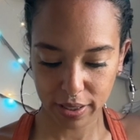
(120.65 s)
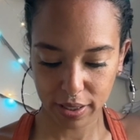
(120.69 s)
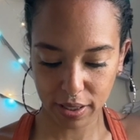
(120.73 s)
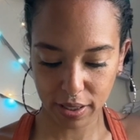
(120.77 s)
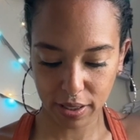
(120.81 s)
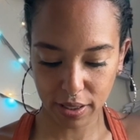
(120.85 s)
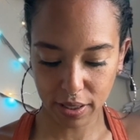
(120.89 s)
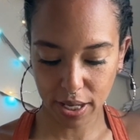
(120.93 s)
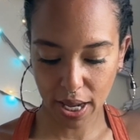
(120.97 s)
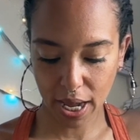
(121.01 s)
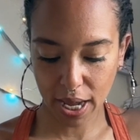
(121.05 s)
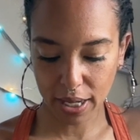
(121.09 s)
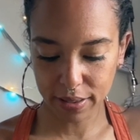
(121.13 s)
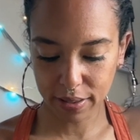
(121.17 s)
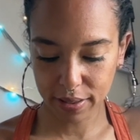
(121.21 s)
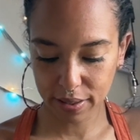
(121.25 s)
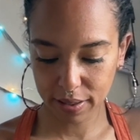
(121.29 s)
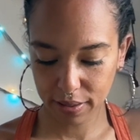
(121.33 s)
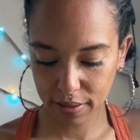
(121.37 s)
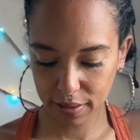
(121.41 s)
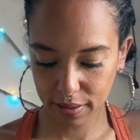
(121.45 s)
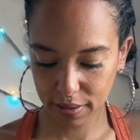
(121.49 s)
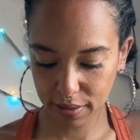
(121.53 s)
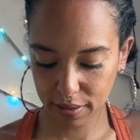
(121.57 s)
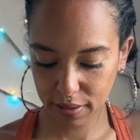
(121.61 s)
a lot.
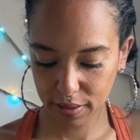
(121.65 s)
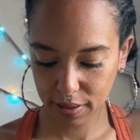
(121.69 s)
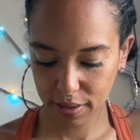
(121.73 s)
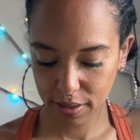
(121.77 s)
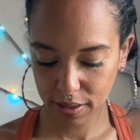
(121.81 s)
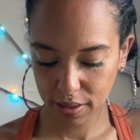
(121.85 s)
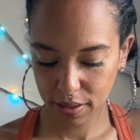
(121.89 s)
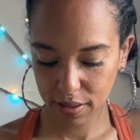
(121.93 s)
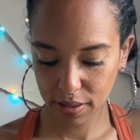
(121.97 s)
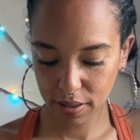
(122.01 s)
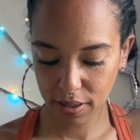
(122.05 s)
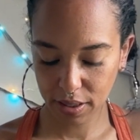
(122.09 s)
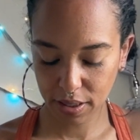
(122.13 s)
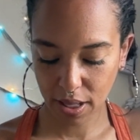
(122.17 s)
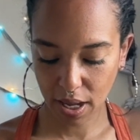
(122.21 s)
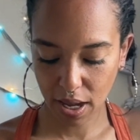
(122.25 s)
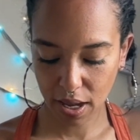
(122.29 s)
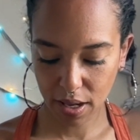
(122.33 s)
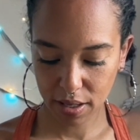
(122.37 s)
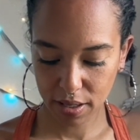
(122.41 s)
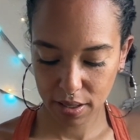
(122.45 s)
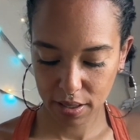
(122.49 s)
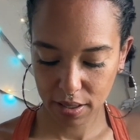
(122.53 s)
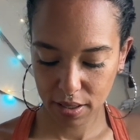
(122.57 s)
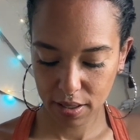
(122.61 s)
Look at
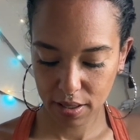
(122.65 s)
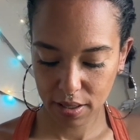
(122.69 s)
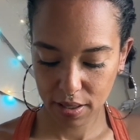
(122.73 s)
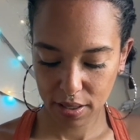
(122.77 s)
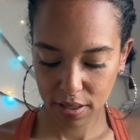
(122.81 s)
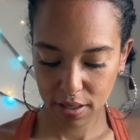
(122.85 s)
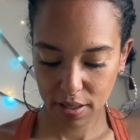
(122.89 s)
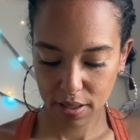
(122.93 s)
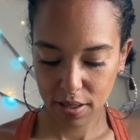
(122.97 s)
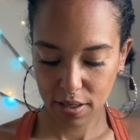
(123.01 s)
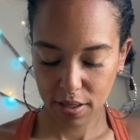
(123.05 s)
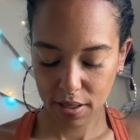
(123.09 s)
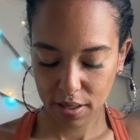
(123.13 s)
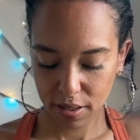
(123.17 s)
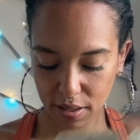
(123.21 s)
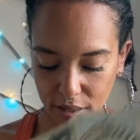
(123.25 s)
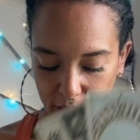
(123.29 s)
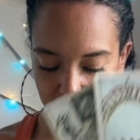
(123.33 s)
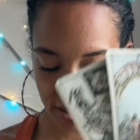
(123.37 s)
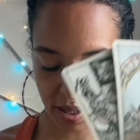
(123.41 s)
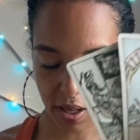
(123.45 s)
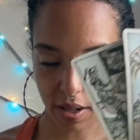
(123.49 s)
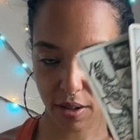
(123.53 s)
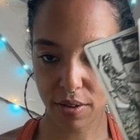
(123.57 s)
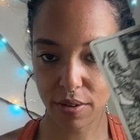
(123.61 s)
that. Look
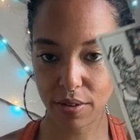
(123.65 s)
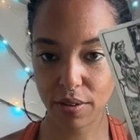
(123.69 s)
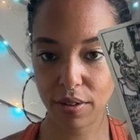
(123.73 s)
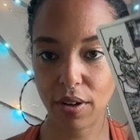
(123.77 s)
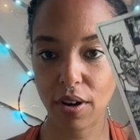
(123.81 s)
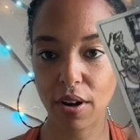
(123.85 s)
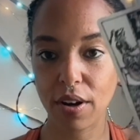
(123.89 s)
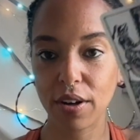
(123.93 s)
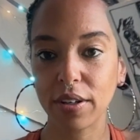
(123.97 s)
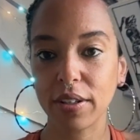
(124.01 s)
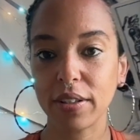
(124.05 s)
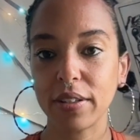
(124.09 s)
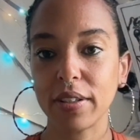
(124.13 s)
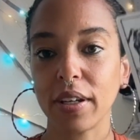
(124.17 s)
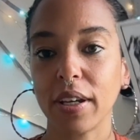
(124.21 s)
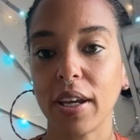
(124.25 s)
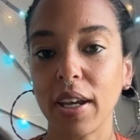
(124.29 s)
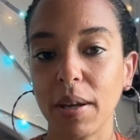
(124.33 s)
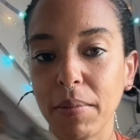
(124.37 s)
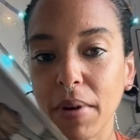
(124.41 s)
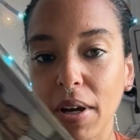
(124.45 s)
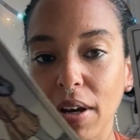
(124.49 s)
at all the cards that came